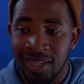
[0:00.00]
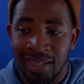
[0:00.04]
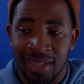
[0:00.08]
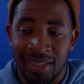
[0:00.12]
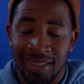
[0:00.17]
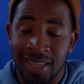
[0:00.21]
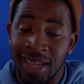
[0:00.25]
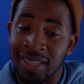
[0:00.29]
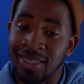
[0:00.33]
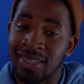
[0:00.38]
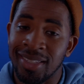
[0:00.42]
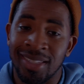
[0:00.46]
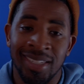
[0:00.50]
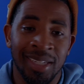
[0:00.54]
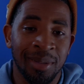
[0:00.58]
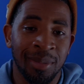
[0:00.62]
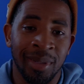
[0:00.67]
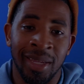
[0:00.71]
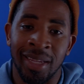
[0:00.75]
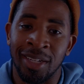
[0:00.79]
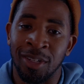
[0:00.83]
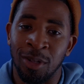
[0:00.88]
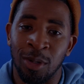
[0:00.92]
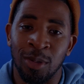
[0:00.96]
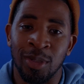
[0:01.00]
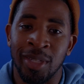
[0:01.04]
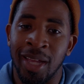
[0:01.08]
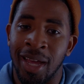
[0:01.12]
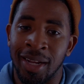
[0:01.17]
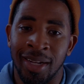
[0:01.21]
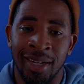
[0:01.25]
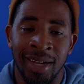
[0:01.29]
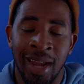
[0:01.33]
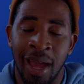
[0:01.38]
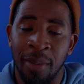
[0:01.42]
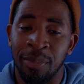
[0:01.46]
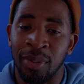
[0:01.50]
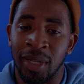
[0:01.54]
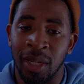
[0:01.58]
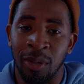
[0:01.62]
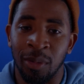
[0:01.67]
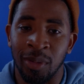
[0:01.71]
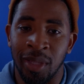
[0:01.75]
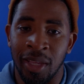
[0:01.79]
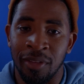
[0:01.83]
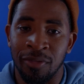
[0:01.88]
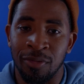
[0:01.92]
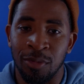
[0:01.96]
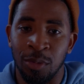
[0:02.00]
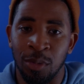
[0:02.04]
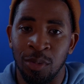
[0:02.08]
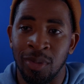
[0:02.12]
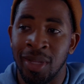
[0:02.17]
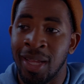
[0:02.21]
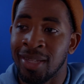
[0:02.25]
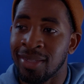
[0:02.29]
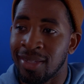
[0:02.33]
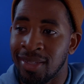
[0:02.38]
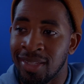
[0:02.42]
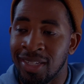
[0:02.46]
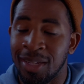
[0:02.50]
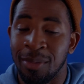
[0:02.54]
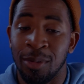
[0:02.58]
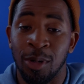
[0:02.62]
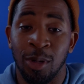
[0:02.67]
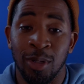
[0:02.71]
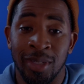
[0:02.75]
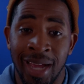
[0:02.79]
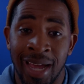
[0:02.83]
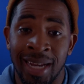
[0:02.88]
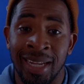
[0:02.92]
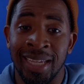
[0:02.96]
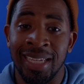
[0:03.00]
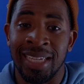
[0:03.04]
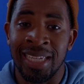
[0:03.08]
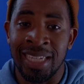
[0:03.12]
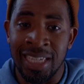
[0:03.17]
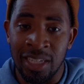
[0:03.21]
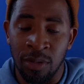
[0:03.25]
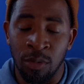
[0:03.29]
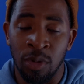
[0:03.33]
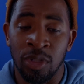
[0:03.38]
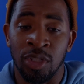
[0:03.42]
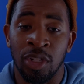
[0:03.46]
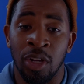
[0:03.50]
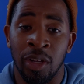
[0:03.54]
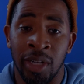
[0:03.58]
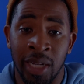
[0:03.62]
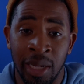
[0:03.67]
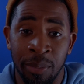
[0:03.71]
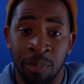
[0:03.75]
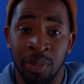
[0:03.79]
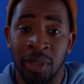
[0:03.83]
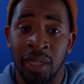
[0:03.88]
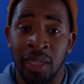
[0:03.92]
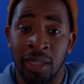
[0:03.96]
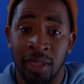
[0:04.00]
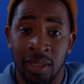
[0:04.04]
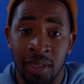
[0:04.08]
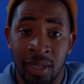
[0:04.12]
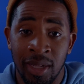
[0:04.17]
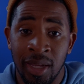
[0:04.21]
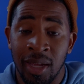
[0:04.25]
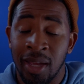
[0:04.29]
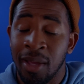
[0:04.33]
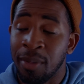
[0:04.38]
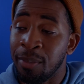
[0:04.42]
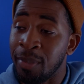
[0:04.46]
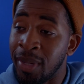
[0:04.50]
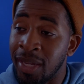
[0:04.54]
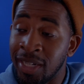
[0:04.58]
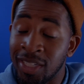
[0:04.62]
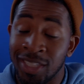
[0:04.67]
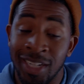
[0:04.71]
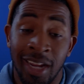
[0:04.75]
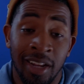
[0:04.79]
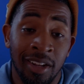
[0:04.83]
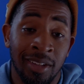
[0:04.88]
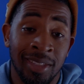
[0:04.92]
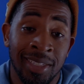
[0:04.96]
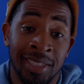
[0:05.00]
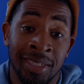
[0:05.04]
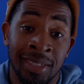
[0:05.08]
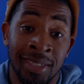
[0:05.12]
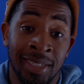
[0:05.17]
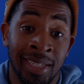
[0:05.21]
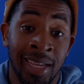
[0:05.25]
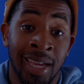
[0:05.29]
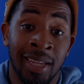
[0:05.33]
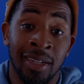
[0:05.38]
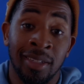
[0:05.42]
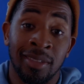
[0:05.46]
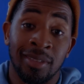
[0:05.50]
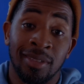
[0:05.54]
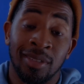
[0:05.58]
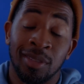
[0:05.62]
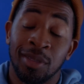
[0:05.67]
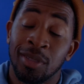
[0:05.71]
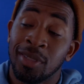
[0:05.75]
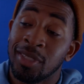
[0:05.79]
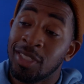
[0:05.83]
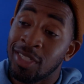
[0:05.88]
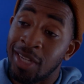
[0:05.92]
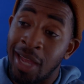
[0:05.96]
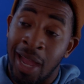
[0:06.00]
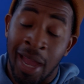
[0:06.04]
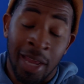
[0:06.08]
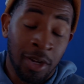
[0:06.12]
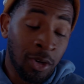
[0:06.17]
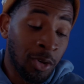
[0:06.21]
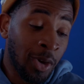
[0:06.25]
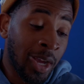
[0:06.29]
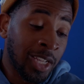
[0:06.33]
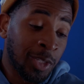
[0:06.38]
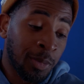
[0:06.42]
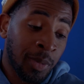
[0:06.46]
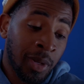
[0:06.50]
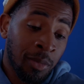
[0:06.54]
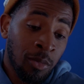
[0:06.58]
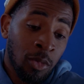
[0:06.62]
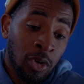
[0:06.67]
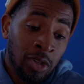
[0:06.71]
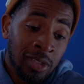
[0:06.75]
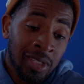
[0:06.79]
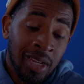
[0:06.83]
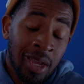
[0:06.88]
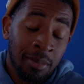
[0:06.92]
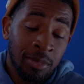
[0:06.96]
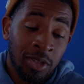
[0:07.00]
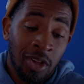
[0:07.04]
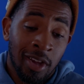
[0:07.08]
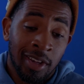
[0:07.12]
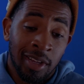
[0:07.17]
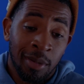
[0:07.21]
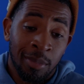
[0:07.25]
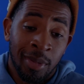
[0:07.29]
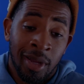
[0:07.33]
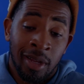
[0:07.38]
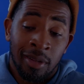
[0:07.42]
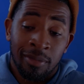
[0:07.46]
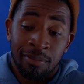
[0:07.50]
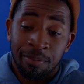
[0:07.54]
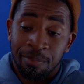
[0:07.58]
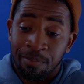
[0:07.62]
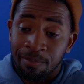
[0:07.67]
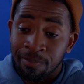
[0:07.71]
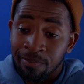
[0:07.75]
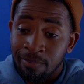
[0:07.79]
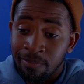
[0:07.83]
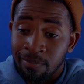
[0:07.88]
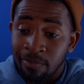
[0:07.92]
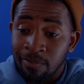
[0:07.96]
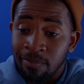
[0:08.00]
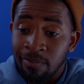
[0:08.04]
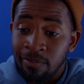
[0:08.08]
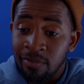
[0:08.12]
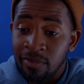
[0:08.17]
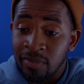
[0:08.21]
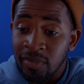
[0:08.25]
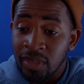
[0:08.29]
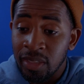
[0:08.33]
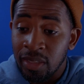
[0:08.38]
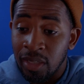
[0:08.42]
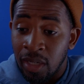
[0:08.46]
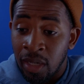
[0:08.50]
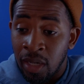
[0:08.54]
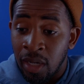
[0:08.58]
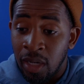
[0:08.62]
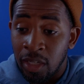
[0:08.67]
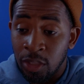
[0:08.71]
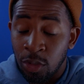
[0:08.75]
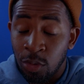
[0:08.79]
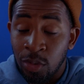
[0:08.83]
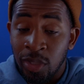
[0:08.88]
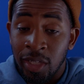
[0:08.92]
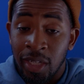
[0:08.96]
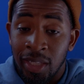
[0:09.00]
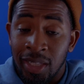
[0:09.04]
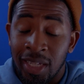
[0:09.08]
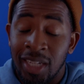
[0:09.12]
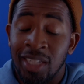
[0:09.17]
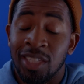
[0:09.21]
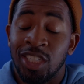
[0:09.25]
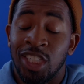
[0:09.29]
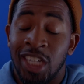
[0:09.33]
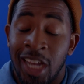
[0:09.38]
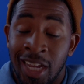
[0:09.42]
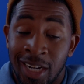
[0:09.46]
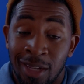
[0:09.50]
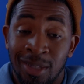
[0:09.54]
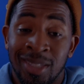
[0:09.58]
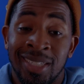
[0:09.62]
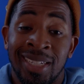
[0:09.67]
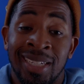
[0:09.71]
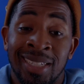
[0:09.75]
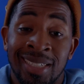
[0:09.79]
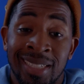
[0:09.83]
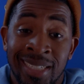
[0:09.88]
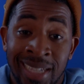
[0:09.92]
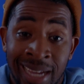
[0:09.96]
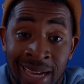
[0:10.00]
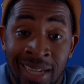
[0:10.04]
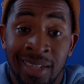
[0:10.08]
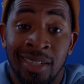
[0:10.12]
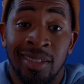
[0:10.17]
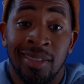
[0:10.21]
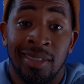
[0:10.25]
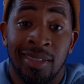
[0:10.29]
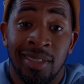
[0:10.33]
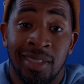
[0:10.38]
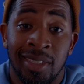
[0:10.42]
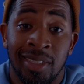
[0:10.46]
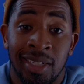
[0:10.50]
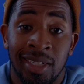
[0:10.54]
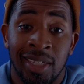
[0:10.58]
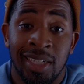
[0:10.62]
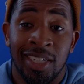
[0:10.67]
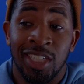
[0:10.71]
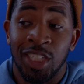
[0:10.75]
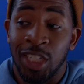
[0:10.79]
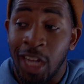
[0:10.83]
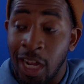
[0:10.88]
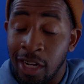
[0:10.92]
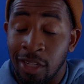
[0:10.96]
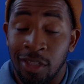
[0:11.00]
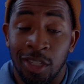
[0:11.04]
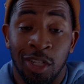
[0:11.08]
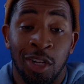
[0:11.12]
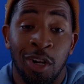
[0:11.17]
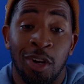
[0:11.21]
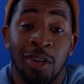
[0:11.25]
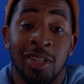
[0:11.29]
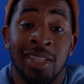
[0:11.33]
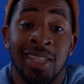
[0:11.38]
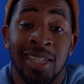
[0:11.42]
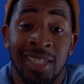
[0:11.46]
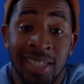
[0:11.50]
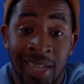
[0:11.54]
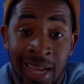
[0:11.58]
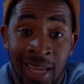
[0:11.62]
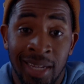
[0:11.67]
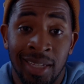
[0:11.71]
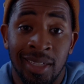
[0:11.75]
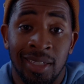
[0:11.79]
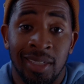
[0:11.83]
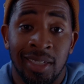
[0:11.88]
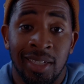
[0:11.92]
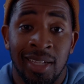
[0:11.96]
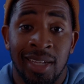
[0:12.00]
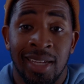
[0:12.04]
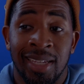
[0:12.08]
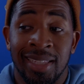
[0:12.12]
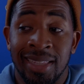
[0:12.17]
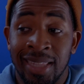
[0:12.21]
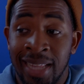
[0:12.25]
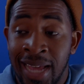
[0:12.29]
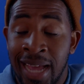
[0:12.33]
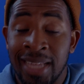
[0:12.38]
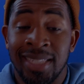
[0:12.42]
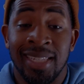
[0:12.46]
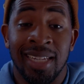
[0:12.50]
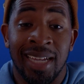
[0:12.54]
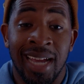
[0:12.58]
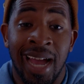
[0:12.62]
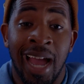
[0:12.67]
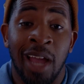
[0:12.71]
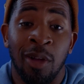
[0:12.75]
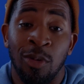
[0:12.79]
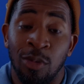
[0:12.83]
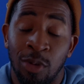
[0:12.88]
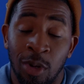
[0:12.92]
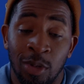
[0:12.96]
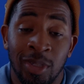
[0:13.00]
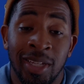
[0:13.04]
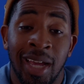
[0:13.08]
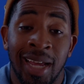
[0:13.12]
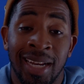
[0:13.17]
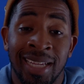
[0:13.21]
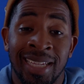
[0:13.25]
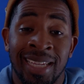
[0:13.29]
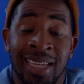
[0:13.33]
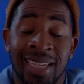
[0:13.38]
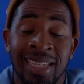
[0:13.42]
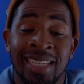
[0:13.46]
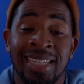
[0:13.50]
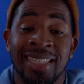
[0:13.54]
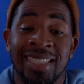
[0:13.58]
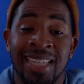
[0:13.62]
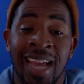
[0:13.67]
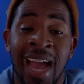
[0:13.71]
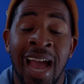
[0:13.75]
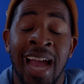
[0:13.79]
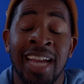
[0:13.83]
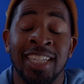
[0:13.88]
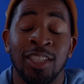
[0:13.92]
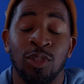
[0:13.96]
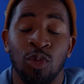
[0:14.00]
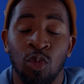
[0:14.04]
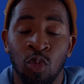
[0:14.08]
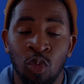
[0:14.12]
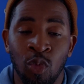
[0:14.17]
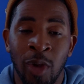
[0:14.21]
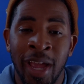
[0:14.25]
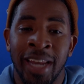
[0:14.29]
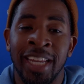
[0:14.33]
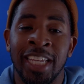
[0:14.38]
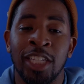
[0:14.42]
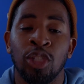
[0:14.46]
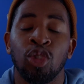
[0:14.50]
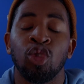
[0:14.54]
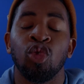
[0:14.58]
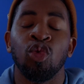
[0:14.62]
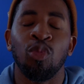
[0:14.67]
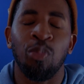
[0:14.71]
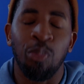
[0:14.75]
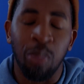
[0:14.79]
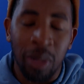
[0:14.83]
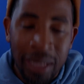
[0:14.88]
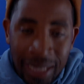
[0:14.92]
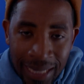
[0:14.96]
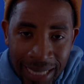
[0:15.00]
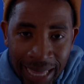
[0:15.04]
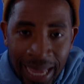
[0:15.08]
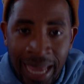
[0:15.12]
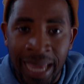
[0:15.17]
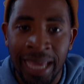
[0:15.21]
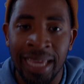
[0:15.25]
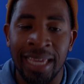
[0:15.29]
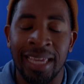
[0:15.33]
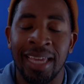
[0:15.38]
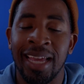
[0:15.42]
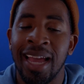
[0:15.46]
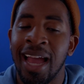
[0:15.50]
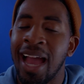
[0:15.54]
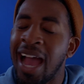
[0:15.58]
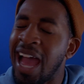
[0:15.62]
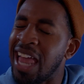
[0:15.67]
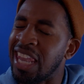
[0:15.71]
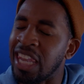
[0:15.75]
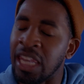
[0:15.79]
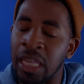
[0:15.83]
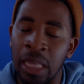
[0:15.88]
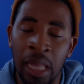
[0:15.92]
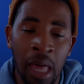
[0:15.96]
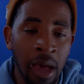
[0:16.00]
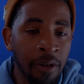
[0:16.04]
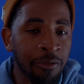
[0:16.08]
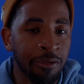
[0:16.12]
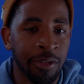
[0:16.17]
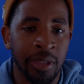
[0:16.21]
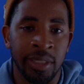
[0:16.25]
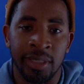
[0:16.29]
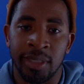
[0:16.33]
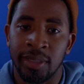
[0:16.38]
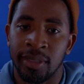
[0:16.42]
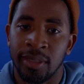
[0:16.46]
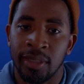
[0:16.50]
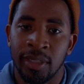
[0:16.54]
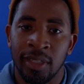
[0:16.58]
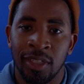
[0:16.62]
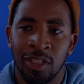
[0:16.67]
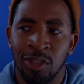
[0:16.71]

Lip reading: That's a team that knows how to not play with their food. That's a team that knows how to eat what's on their plate. Man, shout out to Indiana. I know I spend more time talking about UCLA. Shout out to Indiana. Shout out to Kurt Signetti. That's a guy who knows how to get his guys ready to play. I love it.